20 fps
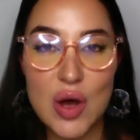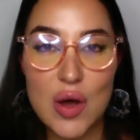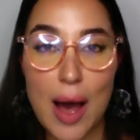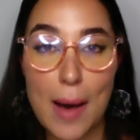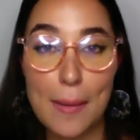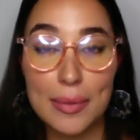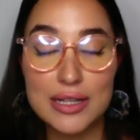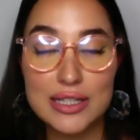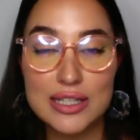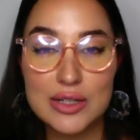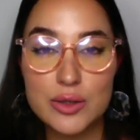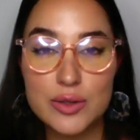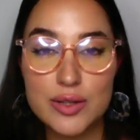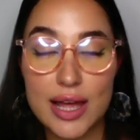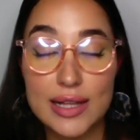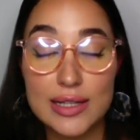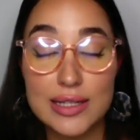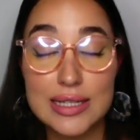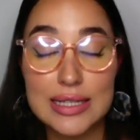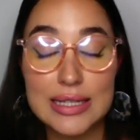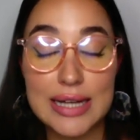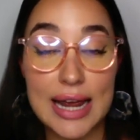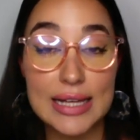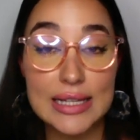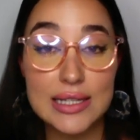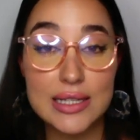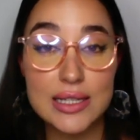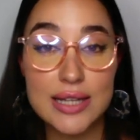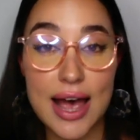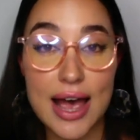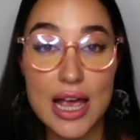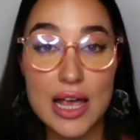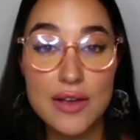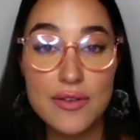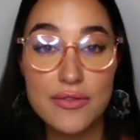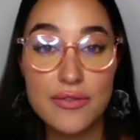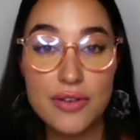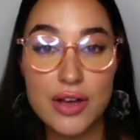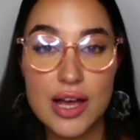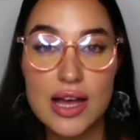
Up until then, stay safe,